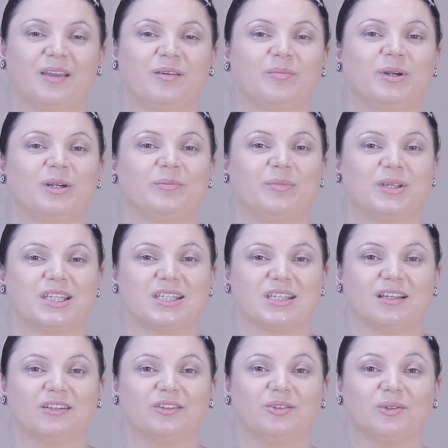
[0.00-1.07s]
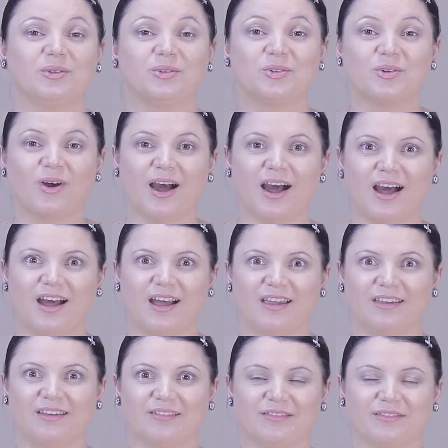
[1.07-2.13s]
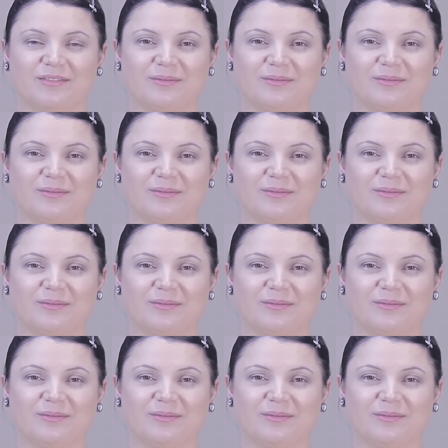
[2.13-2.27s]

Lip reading: Permission to thrive.